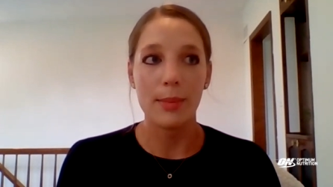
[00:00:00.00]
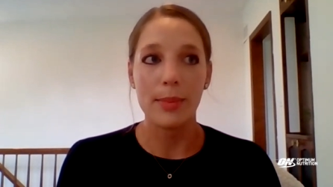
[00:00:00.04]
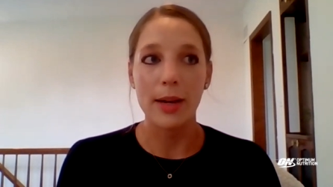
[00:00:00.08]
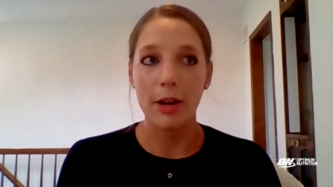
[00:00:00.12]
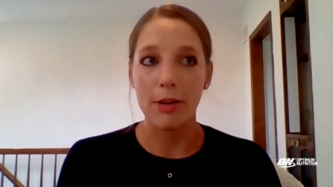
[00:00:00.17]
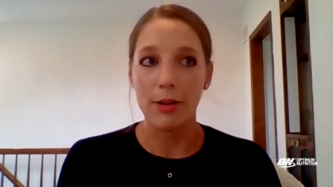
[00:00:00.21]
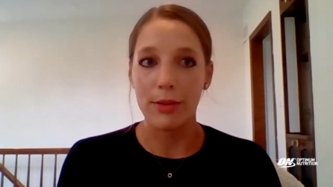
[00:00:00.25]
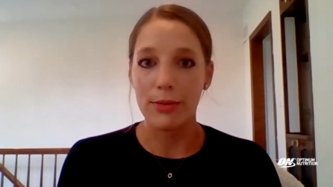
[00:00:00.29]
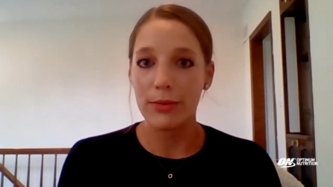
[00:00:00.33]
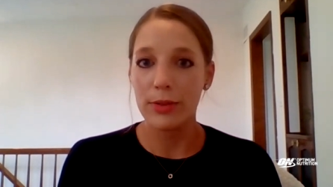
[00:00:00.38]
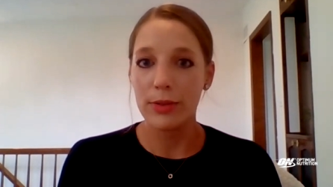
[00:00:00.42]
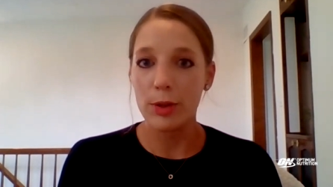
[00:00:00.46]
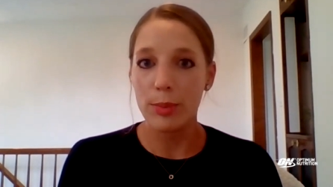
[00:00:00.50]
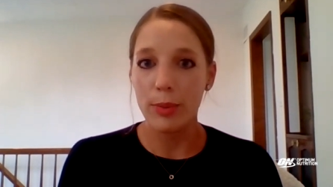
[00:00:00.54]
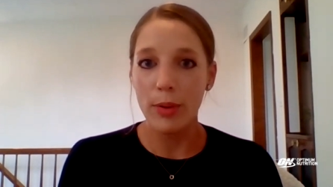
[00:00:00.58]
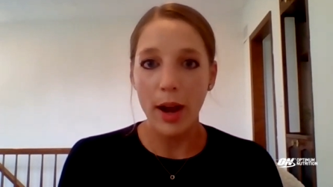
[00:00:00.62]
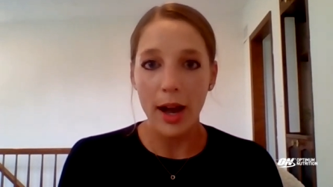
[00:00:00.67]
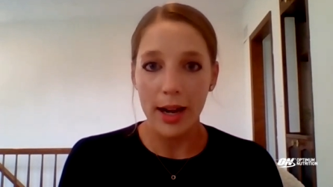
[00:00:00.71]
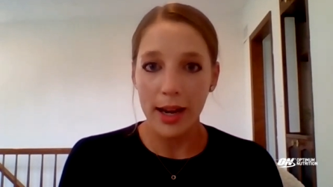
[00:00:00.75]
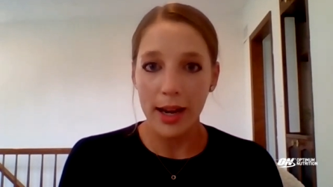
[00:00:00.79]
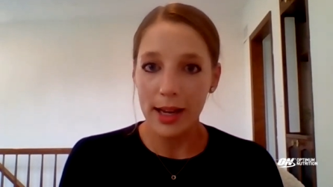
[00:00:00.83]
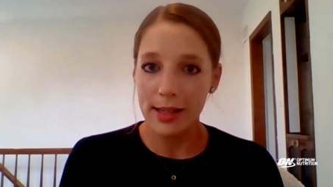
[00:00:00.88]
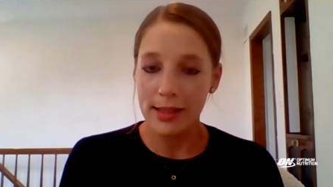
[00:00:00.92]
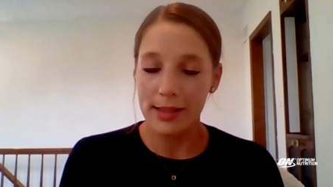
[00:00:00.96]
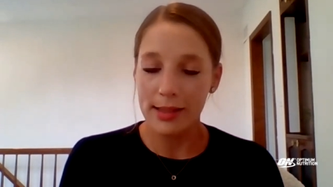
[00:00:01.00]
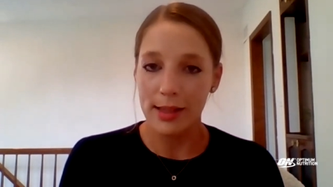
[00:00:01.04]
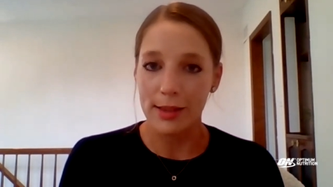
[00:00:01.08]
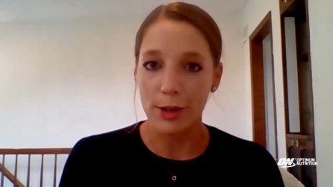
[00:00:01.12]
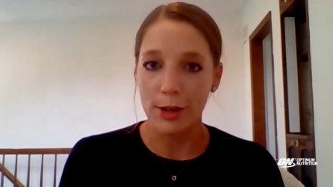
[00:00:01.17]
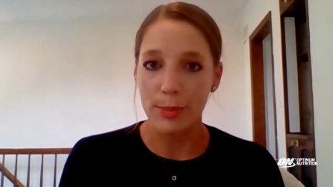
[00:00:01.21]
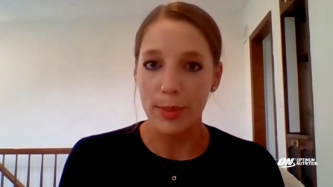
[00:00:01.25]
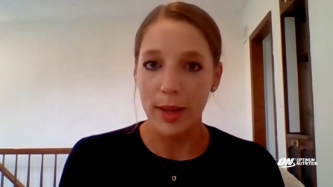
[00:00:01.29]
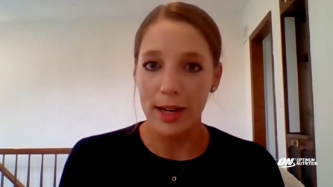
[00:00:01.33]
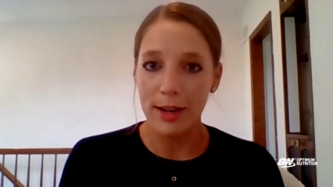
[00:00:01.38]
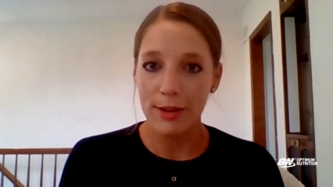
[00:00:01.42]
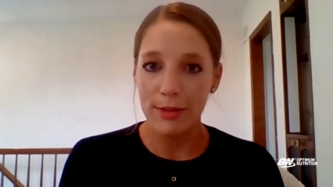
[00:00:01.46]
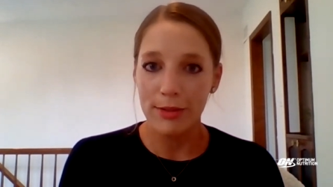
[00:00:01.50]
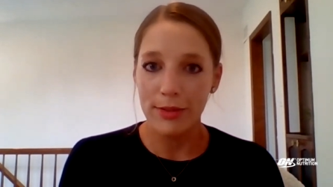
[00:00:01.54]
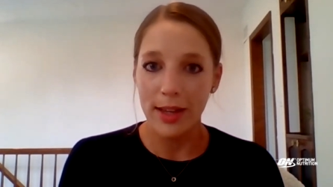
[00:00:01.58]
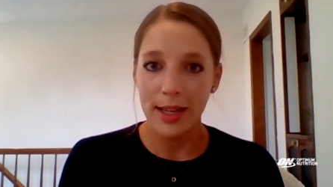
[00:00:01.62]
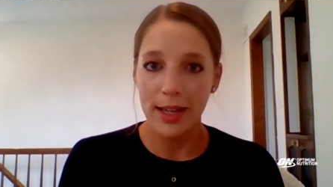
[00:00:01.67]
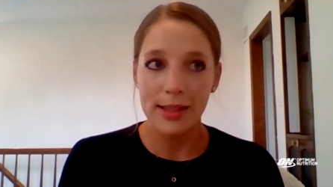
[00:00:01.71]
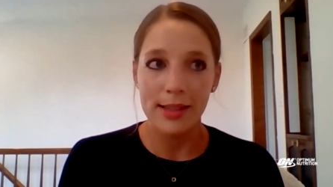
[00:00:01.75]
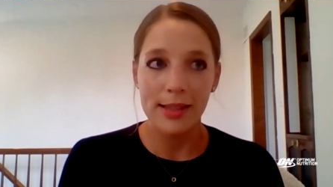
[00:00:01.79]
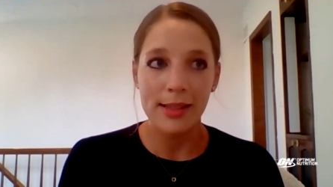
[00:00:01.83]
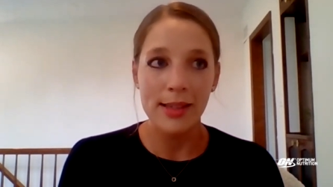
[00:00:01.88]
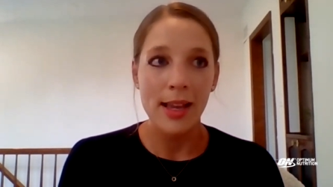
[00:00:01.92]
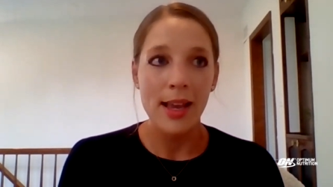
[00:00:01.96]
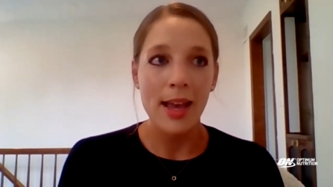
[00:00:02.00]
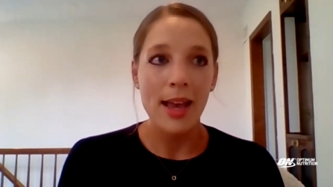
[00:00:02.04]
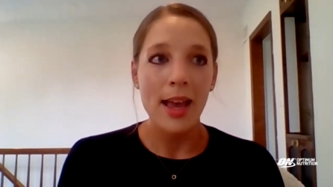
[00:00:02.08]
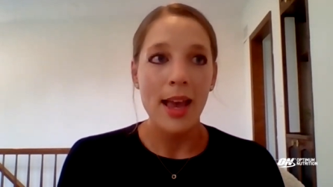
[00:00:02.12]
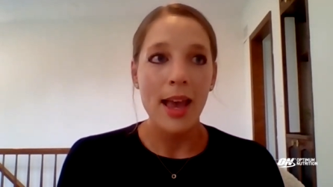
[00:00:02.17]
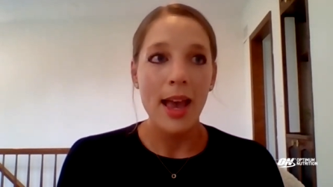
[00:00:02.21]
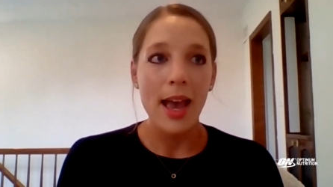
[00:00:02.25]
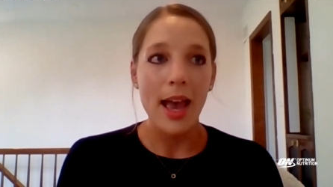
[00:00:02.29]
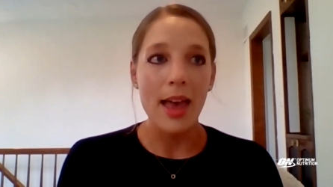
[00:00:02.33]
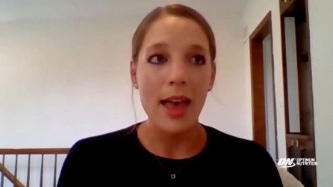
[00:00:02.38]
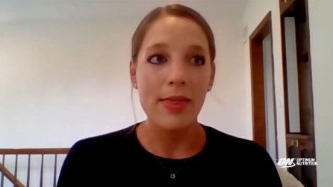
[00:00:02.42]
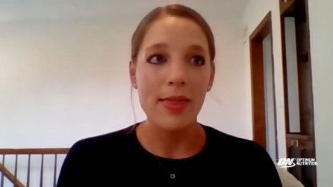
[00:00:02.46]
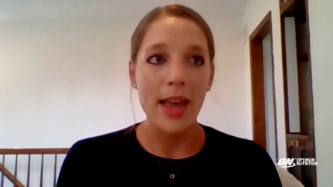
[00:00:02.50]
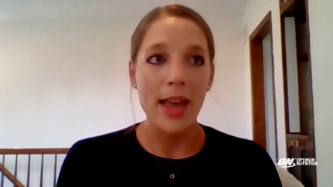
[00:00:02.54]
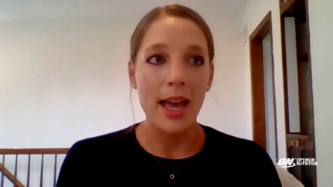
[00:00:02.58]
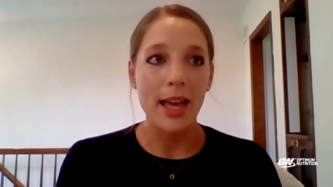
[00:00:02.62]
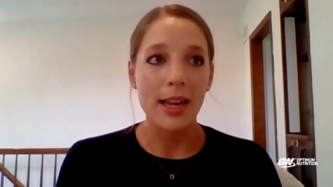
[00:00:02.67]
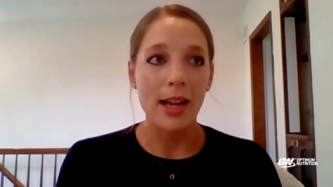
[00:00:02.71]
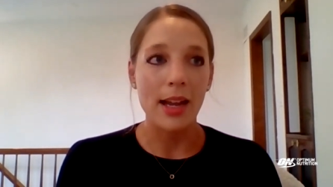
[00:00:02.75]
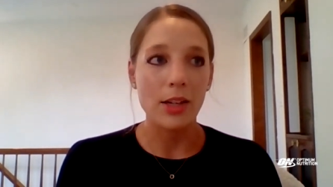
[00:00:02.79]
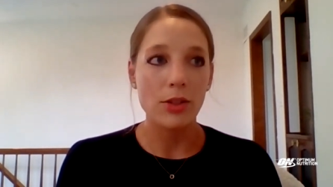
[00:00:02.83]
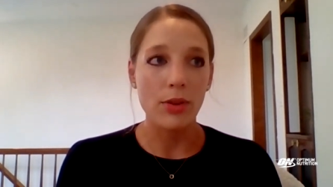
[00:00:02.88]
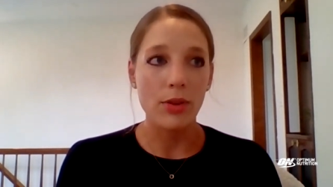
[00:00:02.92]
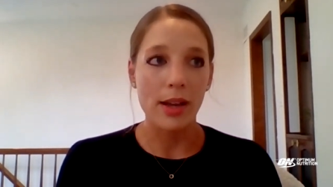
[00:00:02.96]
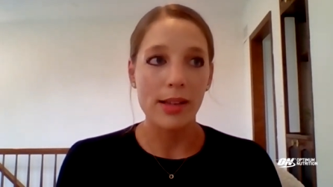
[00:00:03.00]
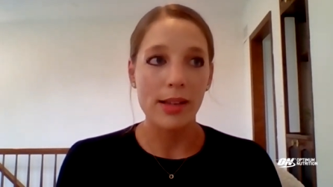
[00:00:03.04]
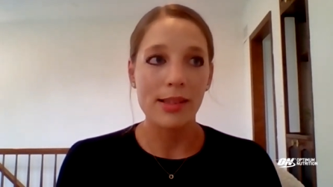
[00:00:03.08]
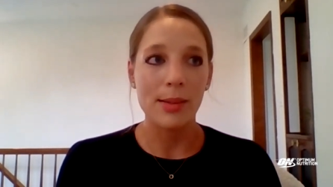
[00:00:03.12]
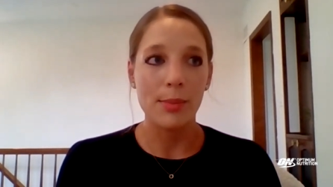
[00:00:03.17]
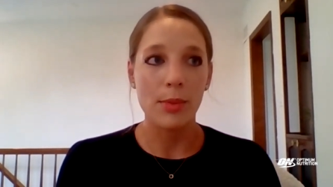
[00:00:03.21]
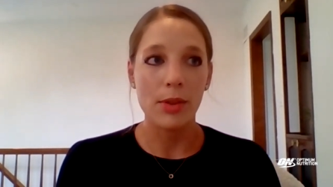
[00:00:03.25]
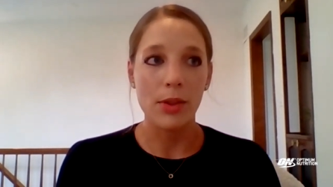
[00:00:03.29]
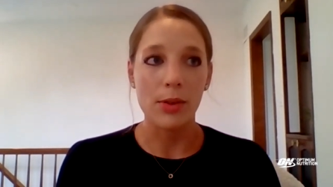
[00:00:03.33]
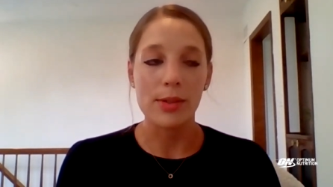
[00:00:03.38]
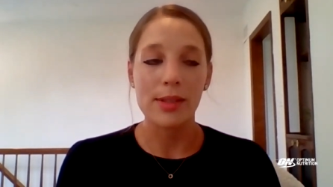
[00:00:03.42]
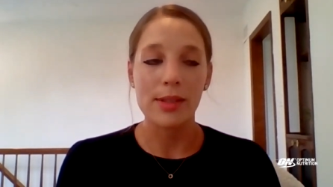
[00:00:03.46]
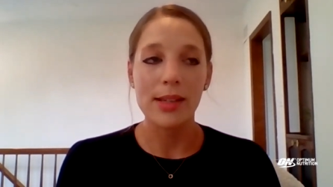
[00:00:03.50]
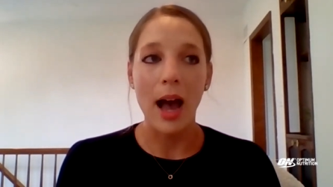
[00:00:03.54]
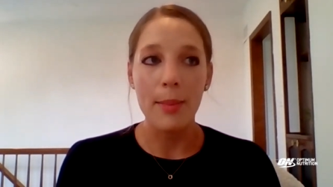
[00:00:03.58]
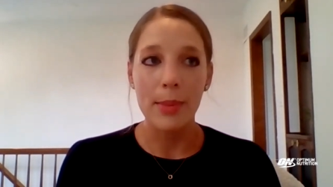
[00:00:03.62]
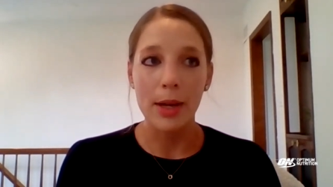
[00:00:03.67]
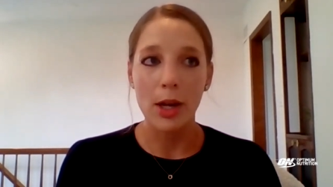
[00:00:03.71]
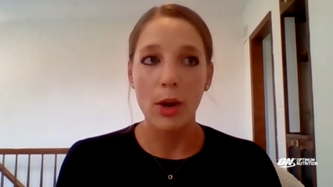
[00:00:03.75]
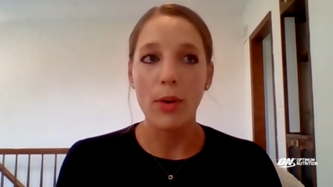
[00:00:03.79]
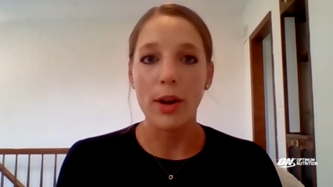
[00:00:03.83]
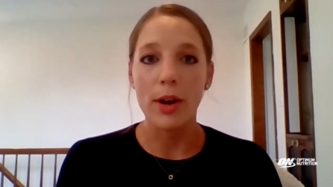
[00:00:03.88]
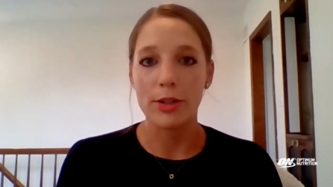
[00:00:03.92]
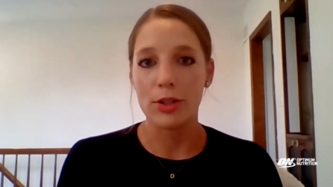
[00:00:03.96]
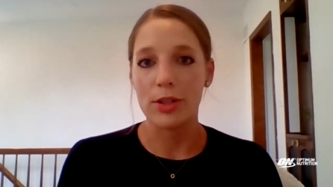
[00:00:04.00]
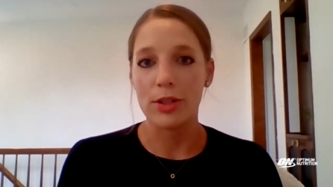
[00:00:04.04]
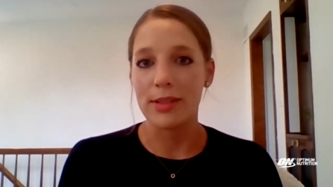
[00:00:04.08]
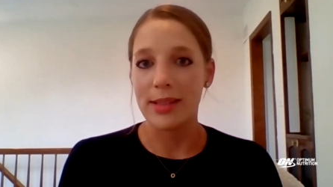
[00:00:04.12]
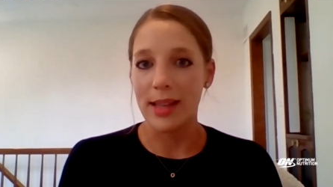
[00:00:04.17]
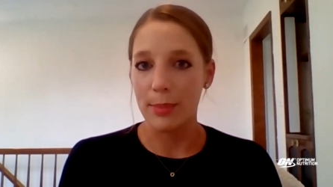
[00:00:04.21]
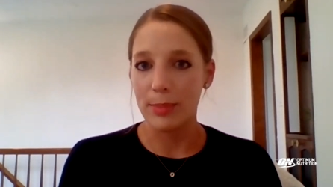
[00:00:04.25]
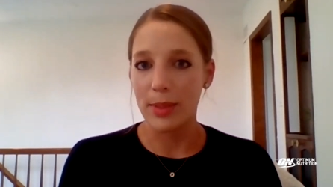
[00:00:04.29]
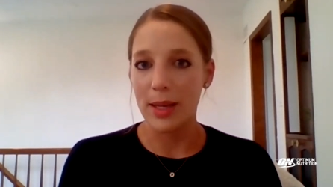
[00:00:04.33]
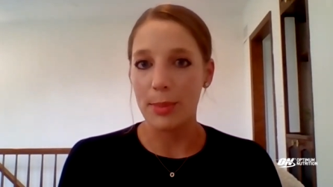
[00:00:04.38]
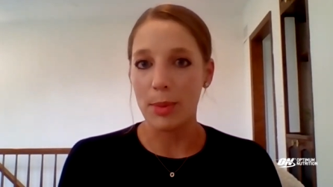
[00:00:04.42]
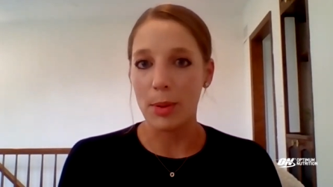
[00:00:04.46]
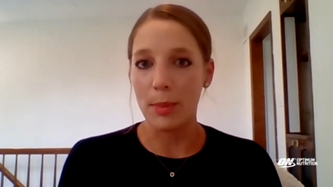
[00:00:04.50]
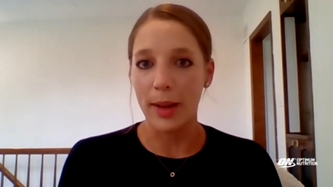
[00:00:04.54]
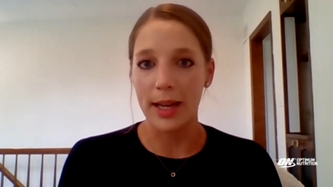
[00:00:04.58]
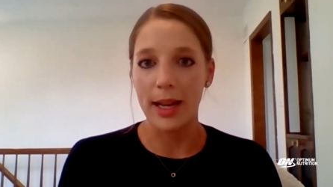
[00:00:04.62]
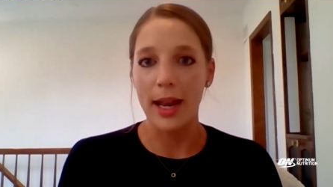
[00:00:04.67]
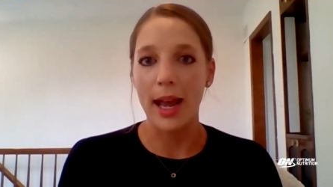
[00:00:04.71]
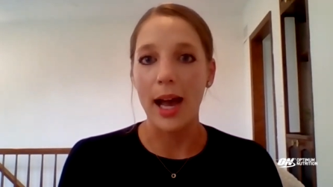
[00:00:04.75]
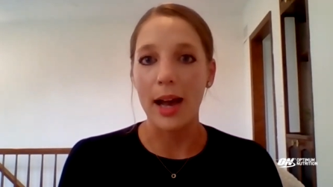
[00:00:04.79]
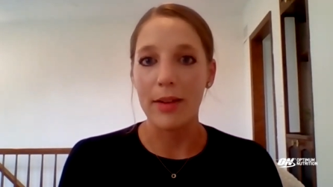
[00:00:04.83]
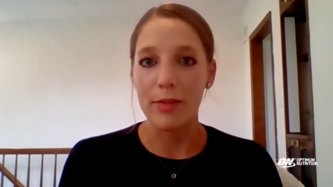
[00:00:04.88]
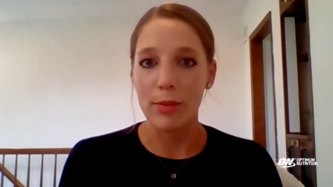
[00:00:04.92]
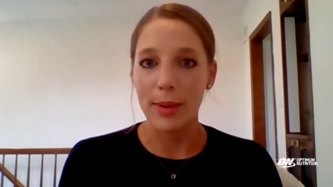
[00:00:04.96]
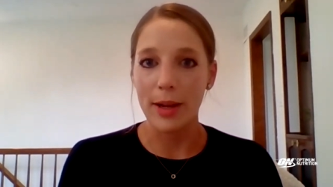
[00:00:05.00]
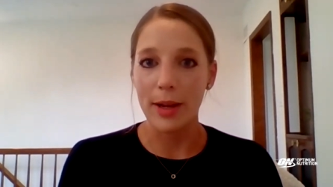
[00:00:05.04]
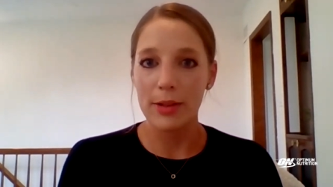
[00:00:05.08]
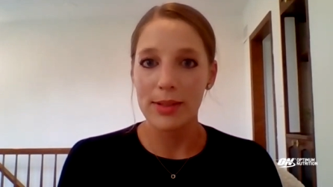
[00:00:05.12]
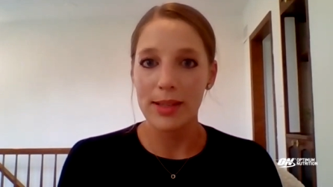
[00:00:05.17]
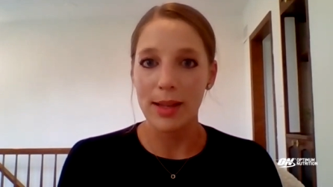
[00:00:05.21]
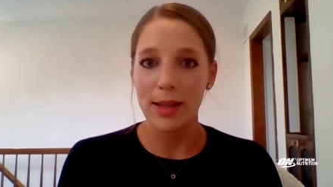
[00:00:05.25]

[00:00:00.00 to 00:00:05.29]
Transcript: about a few products and their benefits, and then address some of those common questions that people might have about